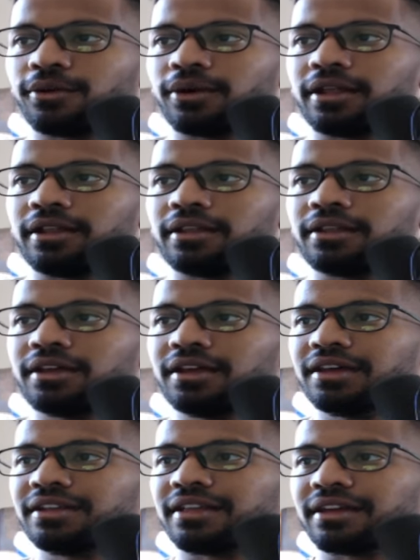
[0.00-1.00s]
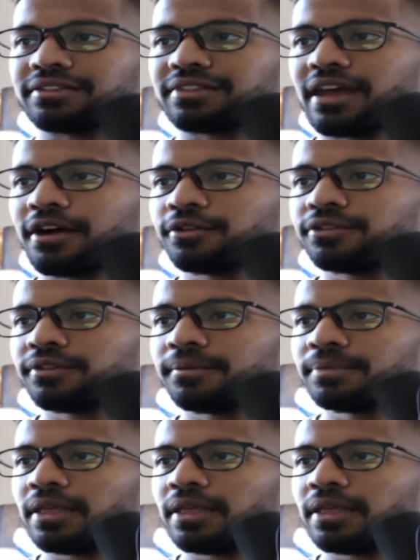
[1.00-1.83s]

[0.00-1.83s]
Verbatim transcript: go ahead and test out.